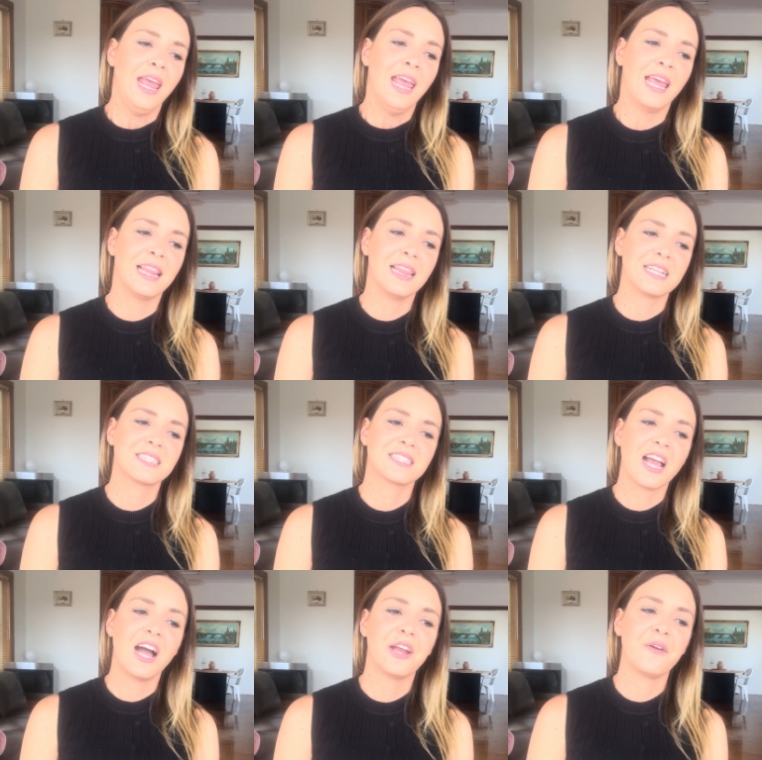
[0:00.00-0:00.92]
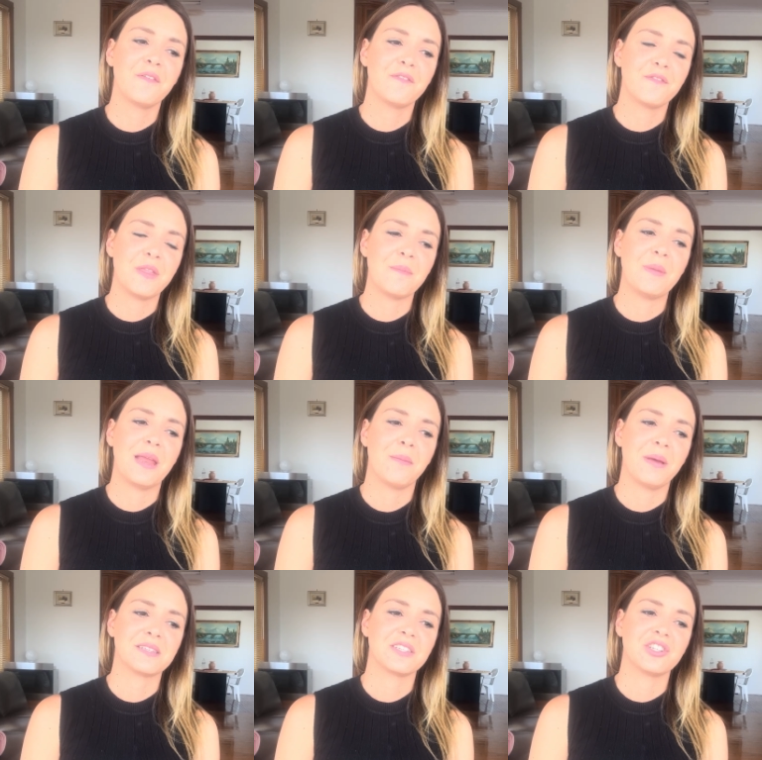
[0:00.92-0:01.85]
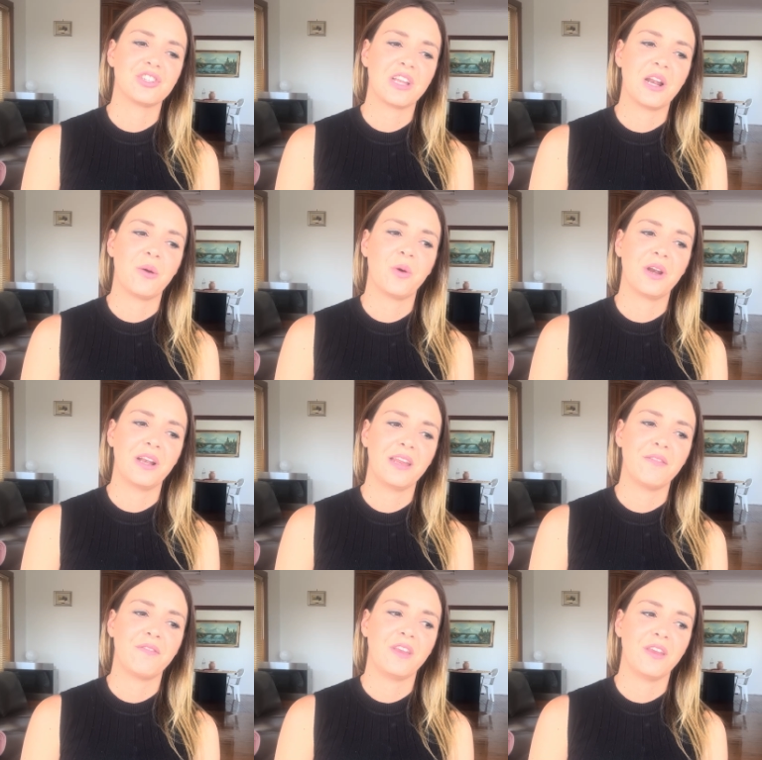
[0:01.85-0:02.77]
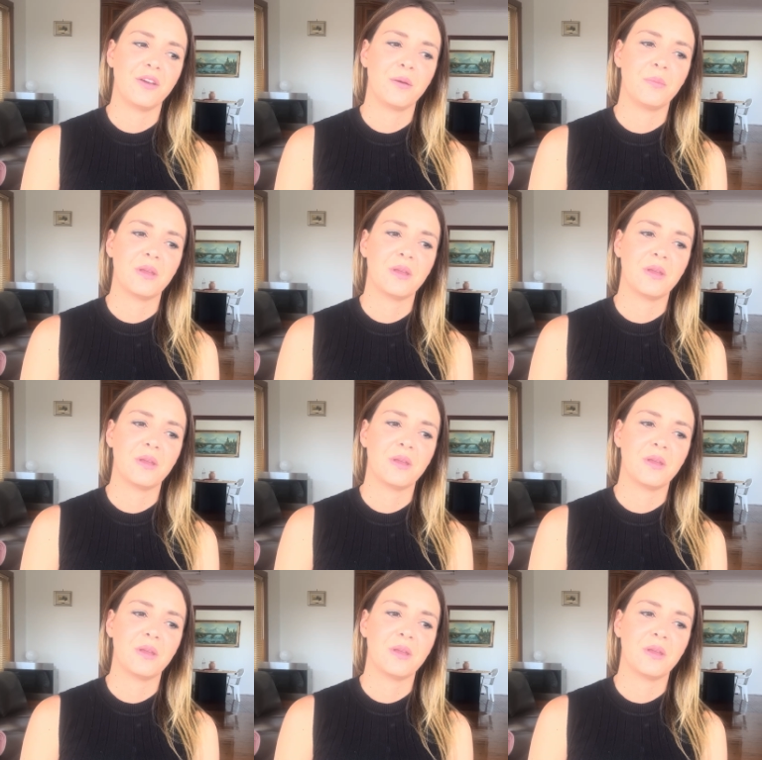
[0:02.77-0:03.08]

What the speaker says: And that's kind of the main message that I want to leave here,